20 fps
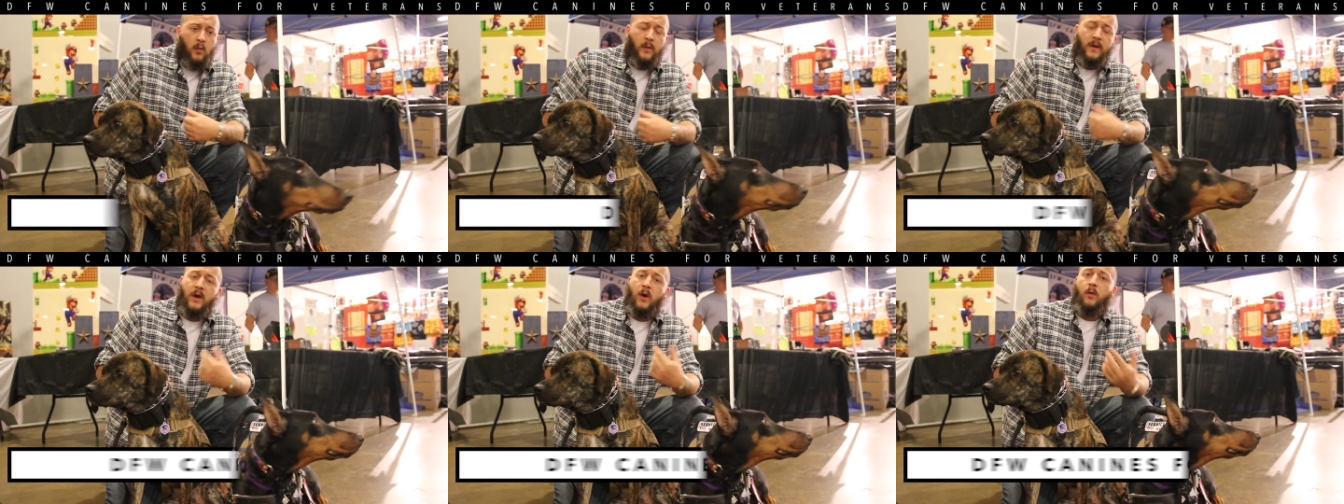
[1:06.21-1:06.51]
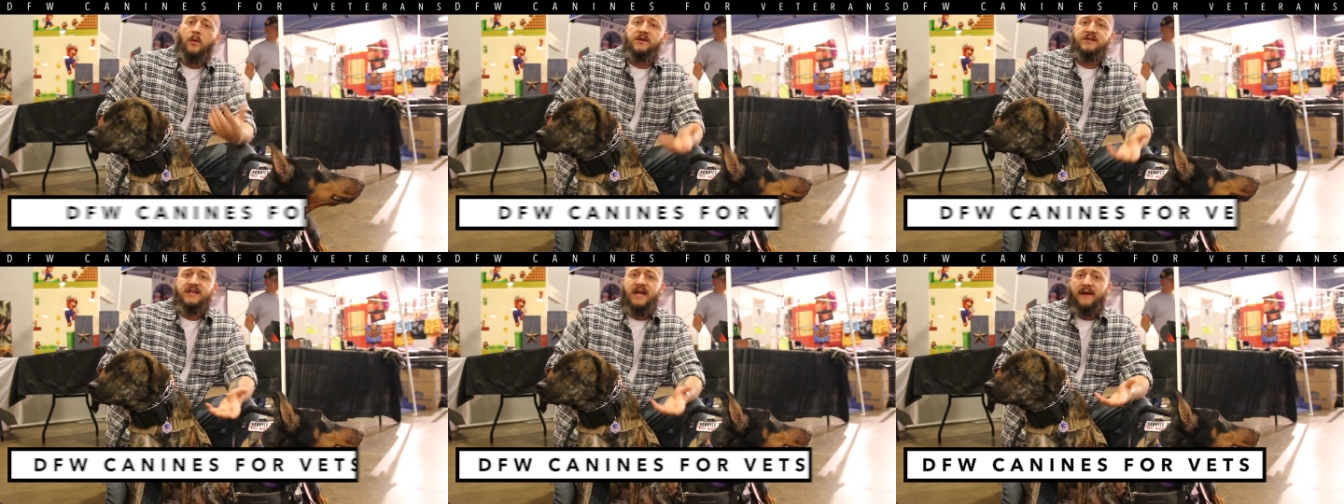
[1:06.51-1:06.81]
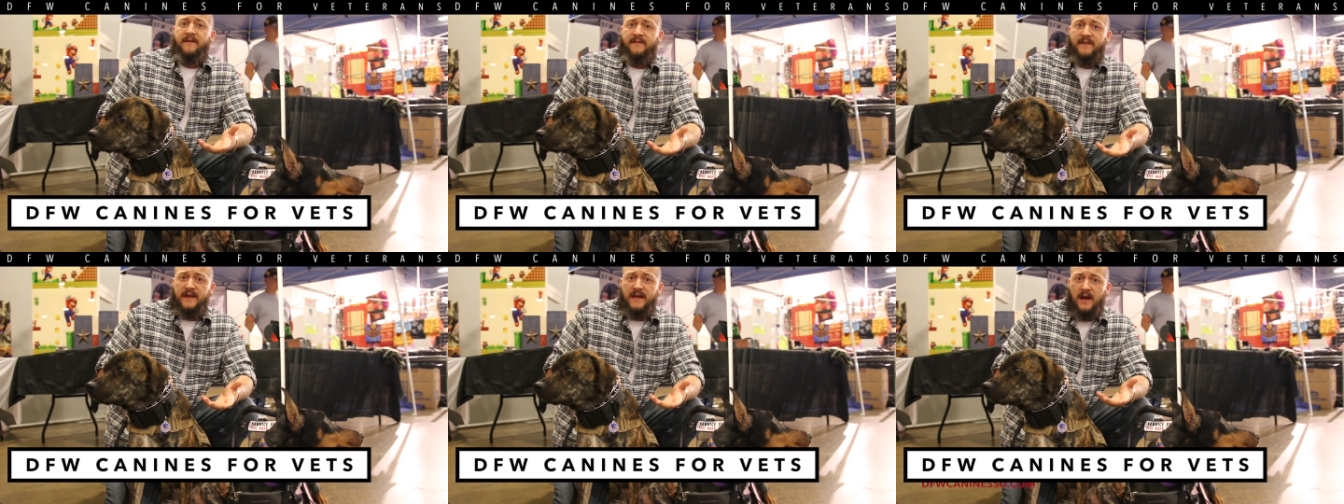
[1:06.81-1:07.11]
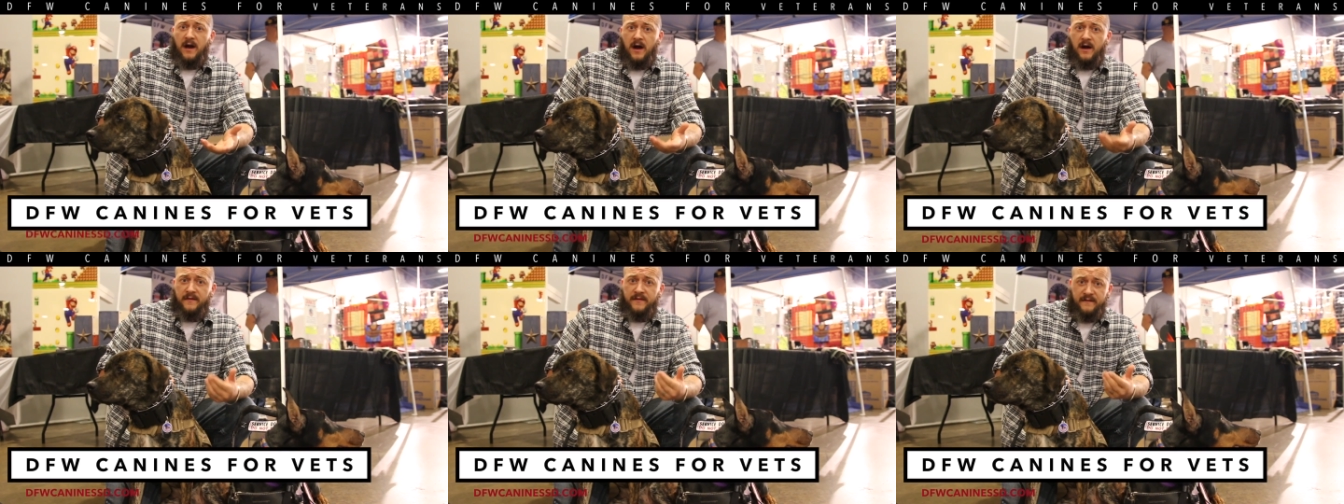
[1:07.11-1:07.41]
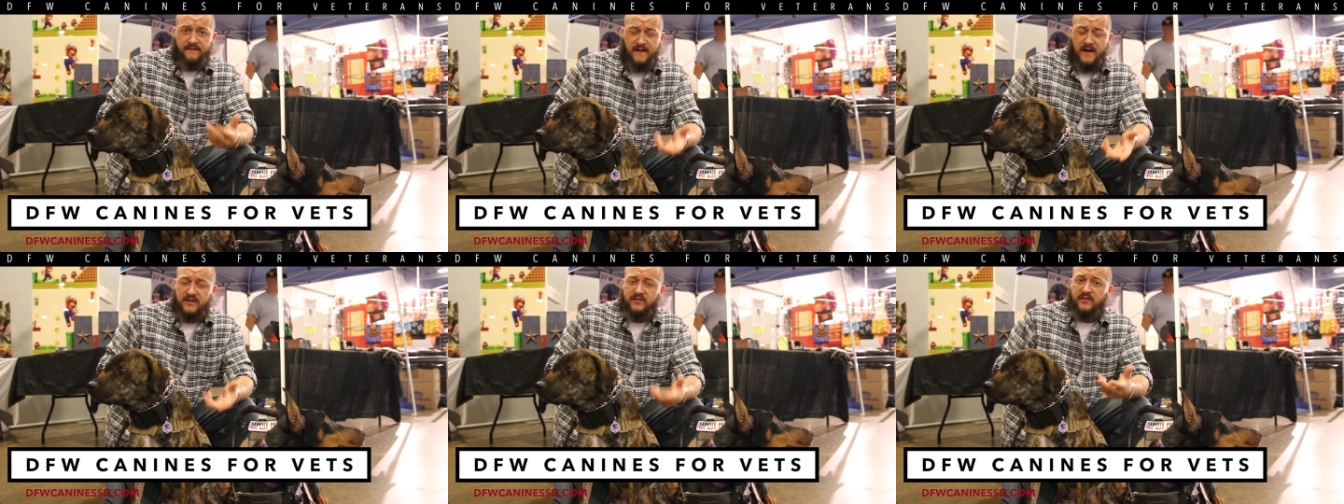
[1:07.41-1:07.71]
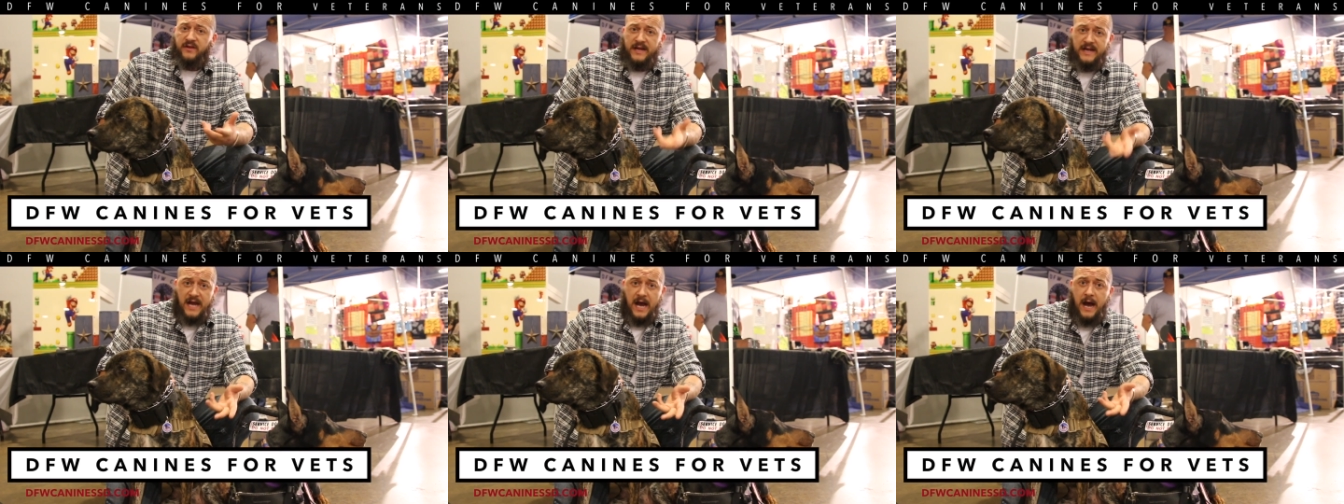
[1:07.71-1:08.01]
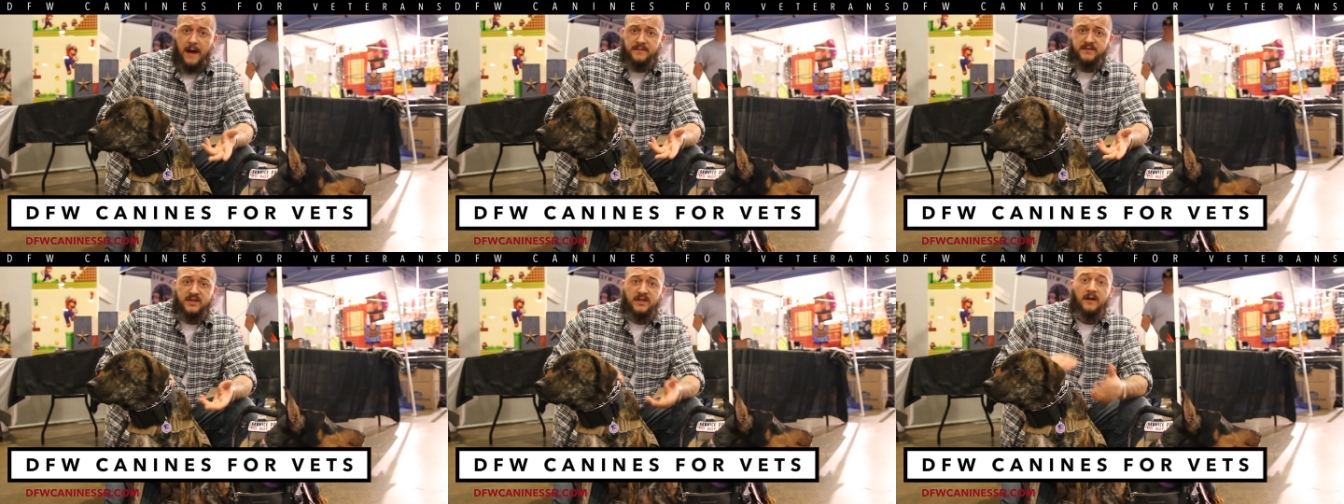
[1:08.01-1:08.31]
We always give the, uh, the veteran the
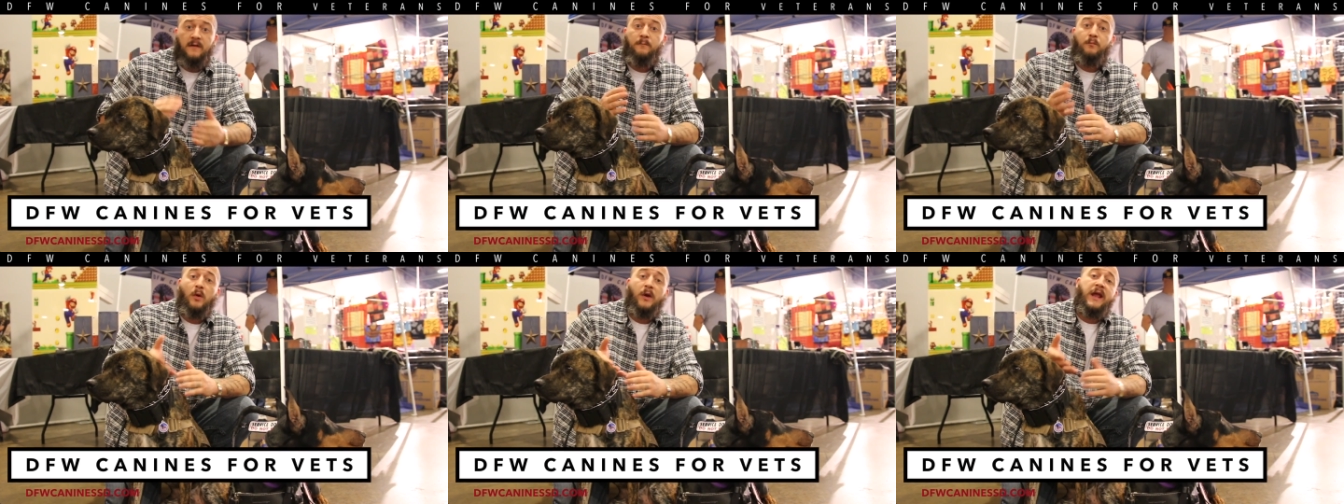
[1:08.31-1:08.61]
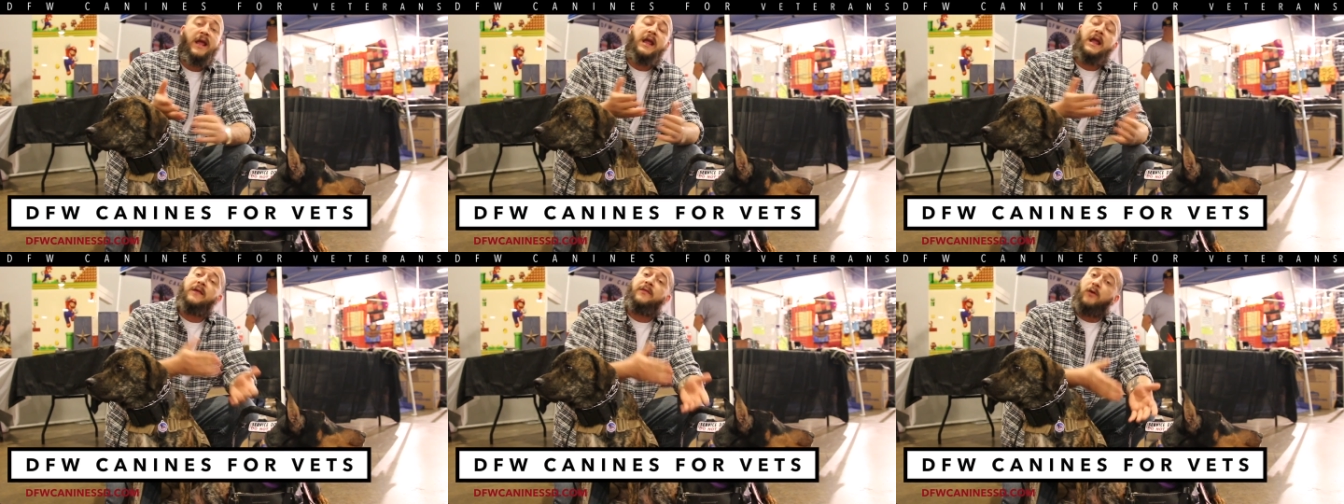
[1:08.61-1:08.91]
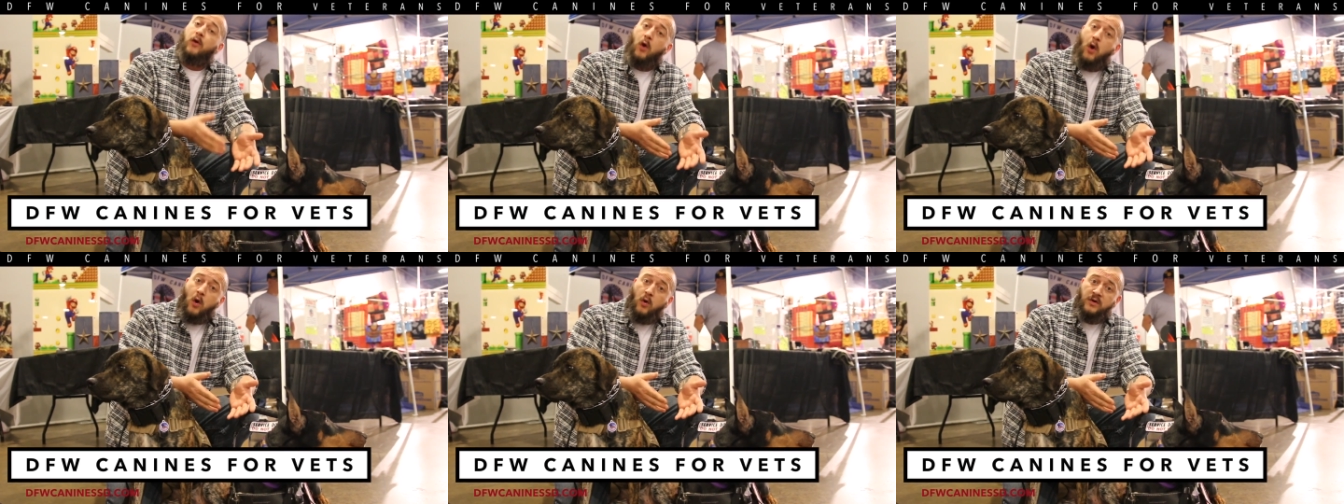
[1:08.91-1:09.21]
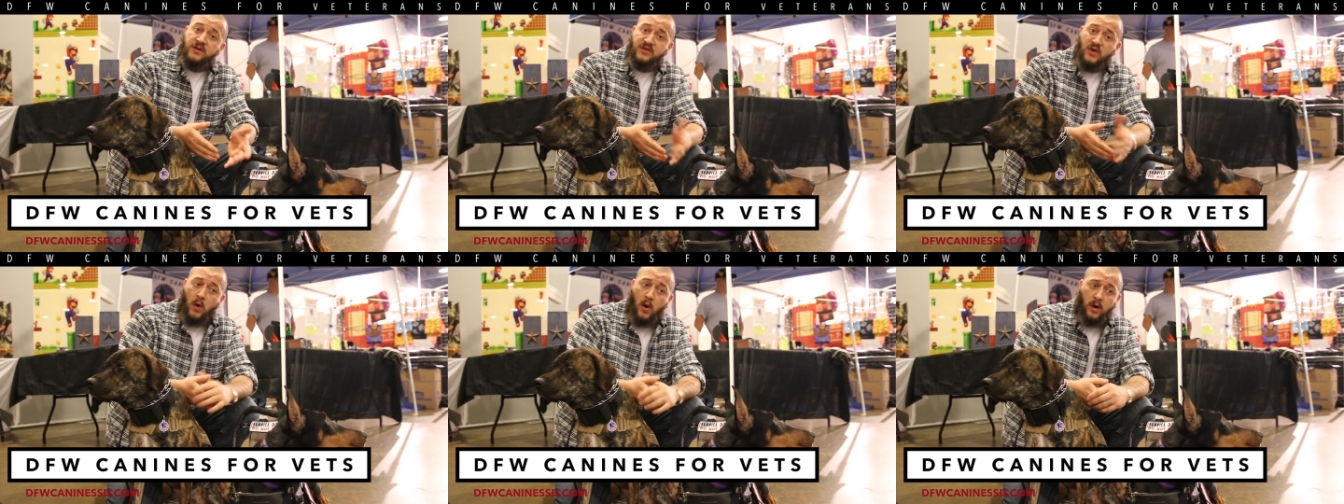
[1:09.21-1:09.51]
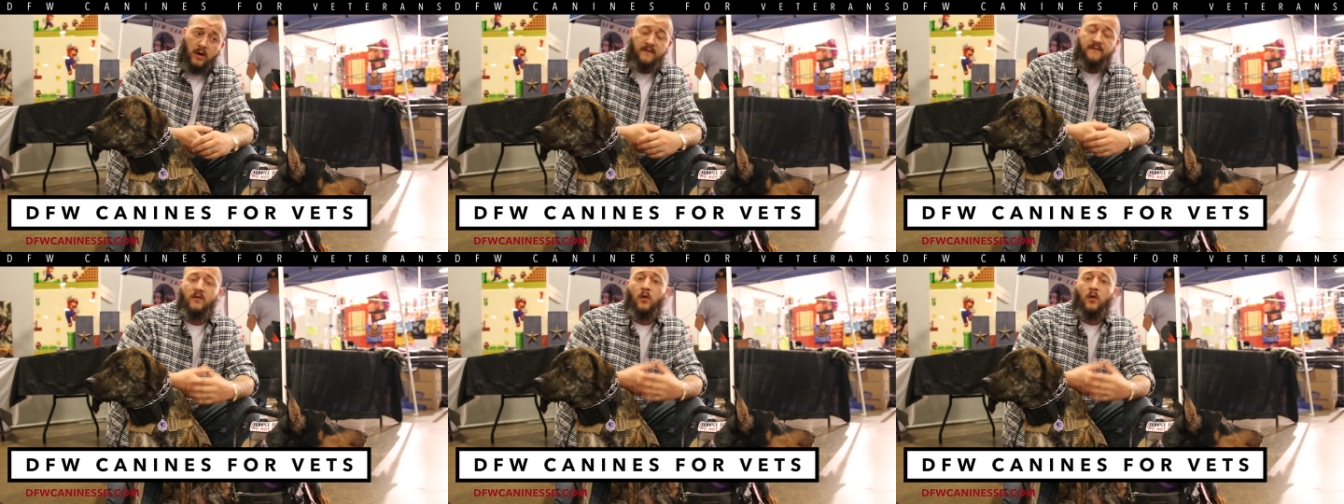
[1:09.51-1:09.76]
option of bringing in their own dog.